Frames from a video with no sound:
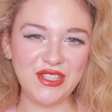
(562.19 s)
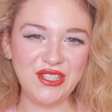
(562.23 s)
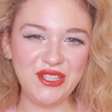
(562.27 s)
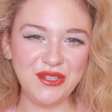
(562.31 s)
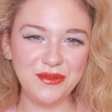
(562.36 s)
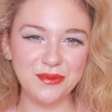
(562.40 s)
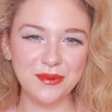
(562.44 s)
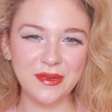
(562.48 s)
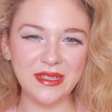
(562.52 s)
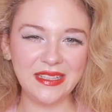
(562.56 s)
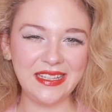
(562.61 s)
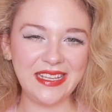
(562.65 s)
She
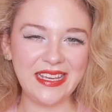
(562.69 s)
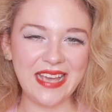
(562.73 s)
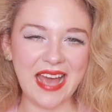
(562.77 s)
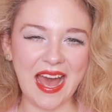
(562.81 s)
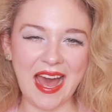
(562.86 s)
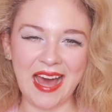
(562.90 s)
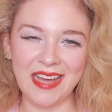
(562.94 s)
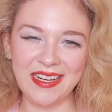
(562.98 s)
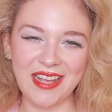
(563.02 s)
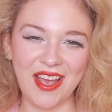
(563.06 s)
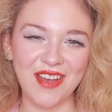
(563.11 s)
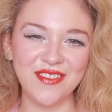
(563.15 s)
really
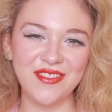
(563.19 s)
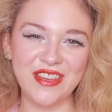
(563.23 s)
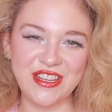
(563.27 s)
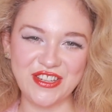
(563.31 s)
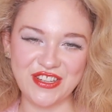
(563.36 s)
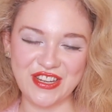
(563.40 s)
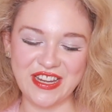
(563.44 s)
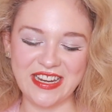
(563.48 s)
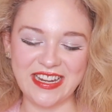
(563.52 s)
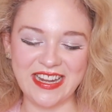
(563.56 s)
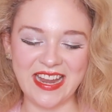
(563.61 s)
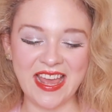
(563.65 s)
had a
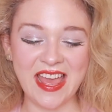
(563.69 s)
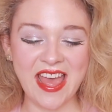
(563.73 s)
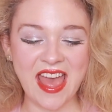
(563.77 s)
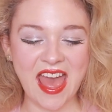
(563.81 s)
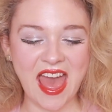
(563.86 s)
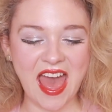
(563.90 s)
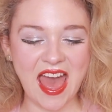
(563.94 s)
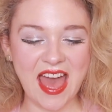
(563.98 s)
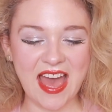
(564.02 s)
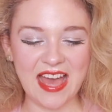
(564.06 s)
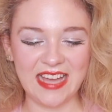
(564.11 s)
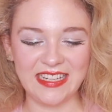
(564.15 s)
vision
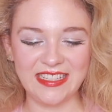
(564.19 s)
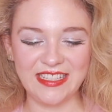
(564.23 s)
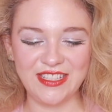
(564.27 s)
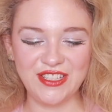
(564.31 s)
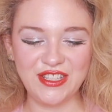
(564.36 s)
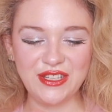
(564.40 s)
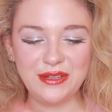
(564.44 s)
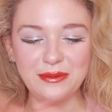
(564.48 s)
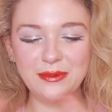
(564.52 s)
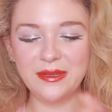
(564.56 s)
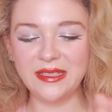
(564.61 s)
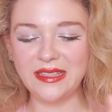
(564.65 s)
and
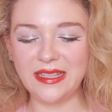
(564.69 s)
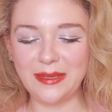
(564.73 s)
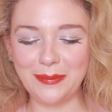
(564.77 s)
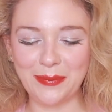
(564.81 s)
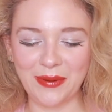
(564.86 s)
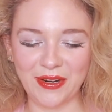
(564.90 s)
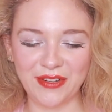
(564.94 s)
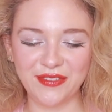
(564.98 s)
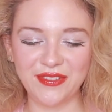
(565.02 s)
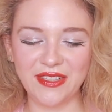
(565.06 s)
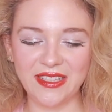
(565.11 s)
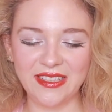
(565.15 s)
she really
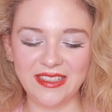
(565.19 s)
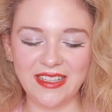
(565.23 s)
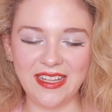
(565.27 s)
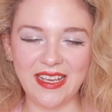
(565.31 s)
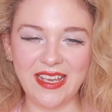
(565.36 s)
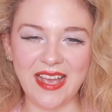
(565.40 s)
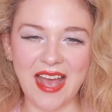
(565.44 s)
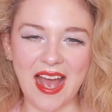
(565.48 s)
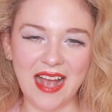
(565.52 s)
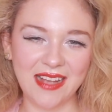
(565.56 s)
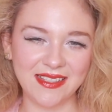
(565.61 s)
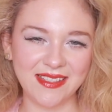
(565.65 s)

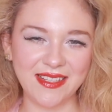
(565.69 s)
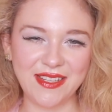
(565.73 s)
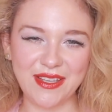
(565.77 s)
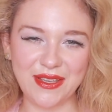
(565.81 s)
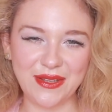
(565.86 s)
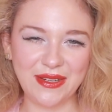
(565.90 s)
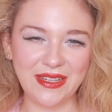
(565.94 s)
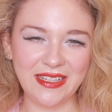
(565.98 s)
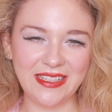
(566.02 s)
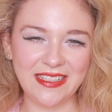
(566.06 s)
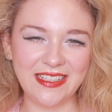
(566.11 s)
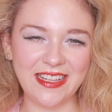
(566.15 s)
perfectly
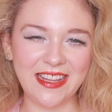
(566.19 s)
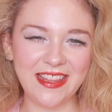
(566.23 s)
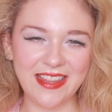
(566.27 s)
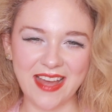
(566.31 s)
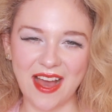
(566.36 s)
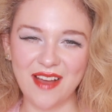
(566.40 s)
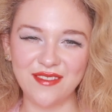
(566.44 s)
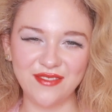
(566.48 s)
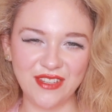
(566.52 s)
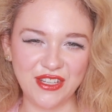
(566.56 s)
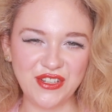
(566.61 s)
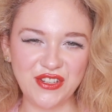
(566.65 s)
executed
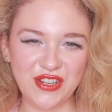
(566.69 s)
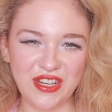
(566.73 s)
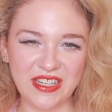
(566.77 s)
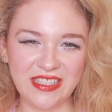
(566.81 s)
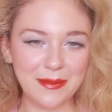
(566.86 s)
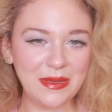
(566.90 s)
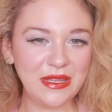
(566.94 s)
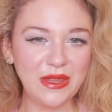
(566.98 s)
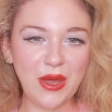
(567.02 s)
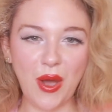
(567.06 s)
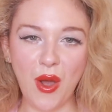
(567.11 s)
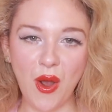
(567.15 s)
that vision. I
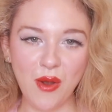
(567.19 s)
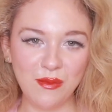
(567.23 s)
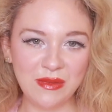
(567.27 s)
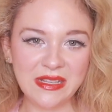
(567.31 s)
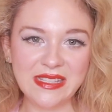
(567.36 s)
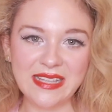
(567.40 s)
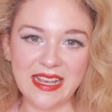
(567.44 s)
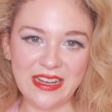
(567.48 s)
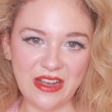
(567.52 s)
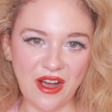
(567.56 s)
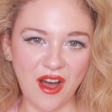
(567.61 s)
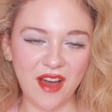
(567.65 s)
mean, the home
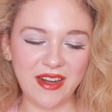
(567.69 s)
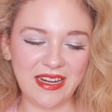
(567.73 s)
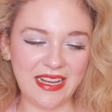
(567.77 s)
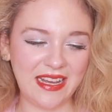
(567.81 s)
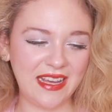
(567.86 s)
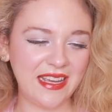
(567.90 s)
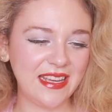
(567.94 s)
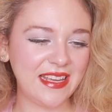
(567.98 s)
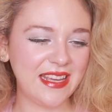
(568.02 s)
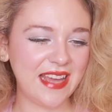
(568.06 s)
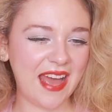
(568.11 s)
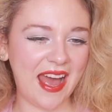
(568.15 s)
is
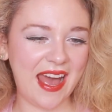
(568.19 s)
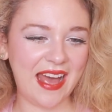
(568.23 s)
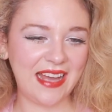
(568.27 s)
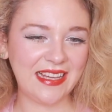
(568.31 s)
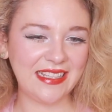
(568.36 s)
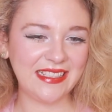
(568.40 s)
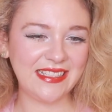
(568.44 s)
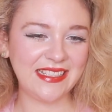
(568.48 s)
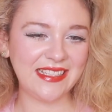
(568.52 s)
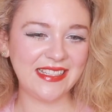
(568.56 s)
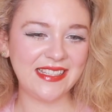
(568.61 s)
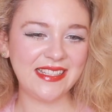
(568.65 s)
iconic,
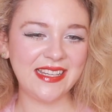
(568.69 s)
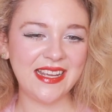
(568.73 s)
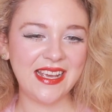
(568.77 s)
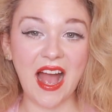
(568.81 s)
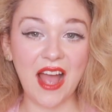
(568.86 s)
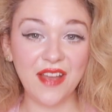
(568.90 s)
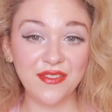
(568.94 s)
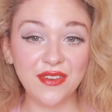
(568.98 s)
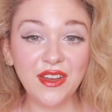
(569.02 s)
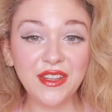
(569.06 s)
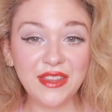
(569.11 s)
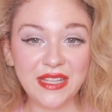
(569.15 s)
and
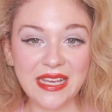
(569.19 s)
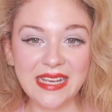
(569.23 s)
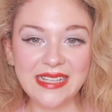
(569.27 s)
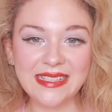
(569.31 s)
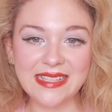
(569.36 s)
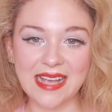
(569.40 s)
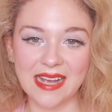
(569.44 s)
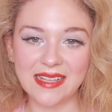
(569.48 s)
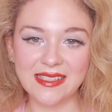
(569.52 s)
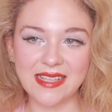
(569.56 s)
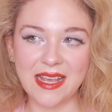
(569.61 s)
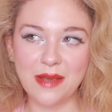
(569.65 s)
I felt the
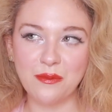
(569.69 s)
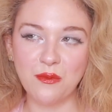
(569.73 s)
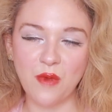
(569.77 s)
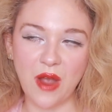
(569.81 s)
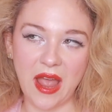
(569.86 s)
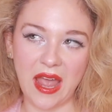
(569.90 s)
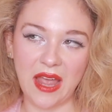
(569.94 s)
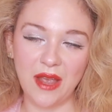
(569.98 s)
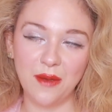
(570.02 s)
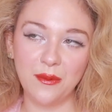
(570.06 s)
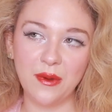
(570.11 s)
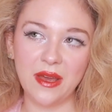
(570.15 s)
exact same
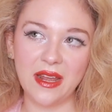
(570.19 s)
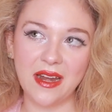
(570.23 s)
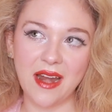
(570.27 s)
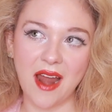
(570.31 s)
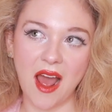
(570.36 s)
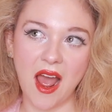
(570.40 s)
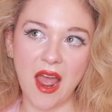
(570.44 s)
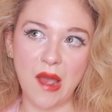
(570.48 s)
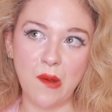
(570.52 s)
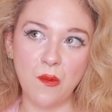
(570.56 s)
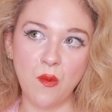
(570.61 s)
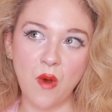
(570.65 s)
way when
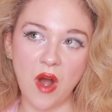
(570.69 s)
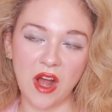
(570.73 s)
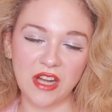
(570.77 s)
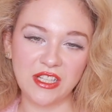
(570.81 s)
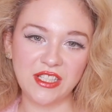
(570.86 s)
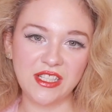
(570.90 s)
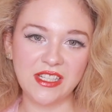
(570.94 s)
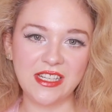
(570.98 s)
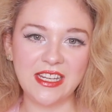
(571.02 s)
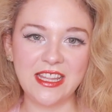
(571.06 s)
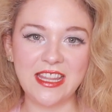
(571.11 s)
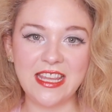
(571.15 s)
I
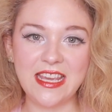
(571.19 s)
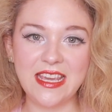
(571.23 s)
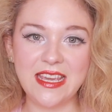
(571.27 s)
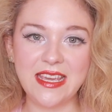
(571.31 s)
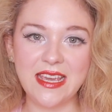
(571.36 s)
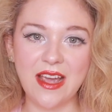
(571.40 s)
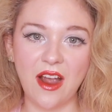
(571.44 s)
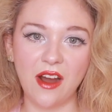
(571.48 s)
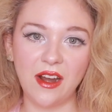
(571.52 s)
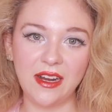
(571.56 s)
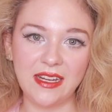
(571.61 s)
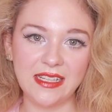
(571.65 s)
watched
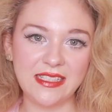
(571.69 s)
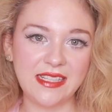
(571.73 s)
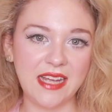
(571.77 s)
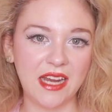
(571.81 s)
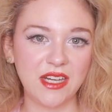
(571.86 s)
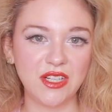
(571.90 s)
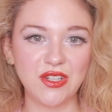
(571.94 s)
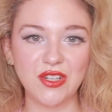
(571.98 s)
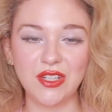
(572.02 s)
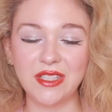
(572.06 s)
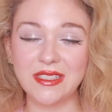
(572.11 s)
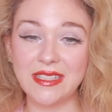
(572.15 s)
the
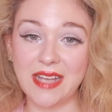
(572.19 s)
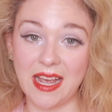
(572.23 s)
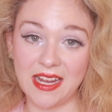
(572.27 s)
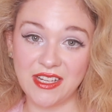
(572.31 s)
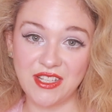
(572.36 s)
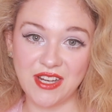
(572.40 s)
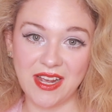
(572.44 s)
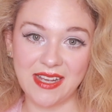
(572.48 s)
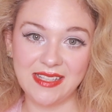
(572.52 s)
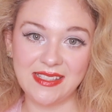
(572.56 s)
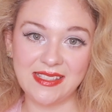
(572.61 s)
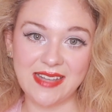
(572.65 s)
Architectural
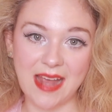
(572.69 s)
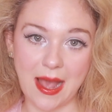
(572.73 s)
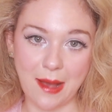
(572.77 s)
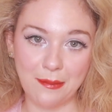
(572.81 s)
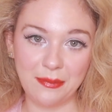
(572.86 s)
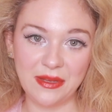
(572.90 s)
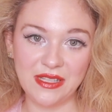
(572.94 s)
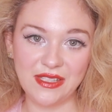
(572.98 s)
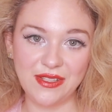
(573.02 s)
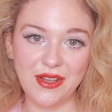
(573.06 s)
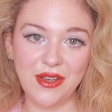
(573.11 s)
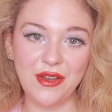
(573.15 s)
Digest
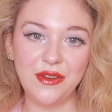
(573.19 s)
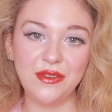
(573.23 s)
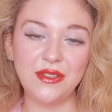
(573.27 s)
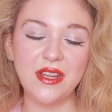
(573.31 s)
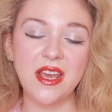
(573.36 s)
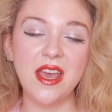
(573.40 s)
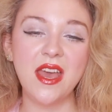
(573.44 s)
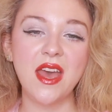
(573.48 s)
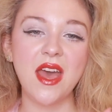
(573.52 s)
episode